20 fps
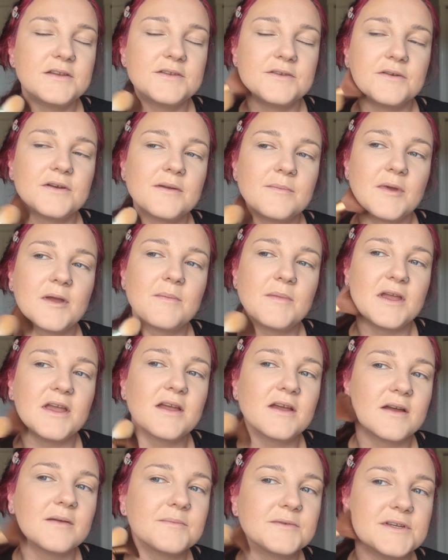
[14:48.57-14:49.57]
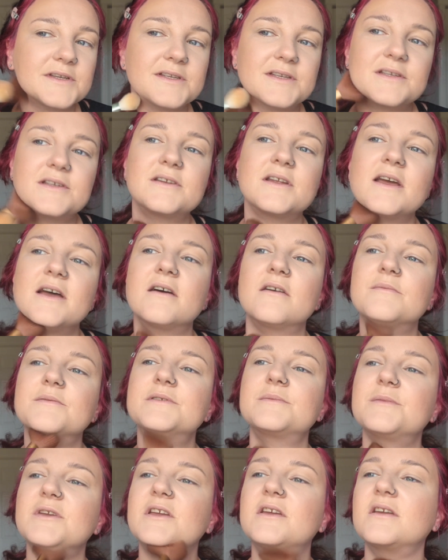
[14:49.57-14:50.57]
Doing my makeup just
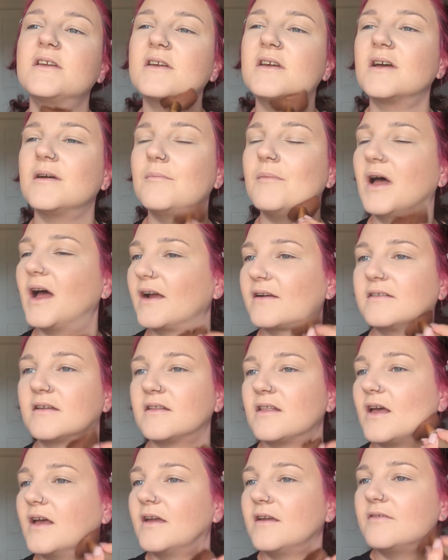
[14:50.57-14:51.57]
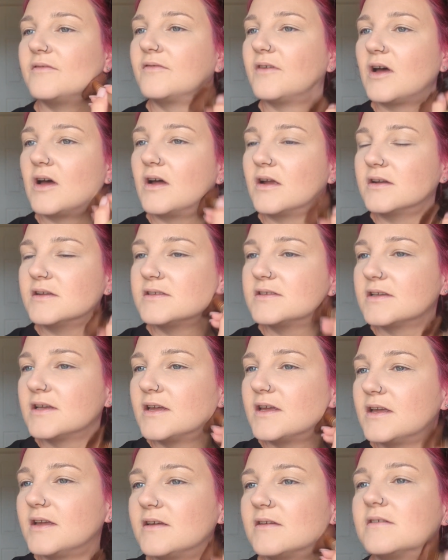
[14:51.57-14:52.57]
helps me come back to life,
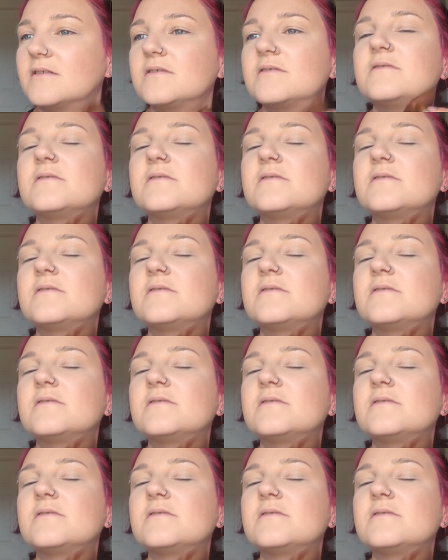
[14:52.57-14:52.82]
honestly.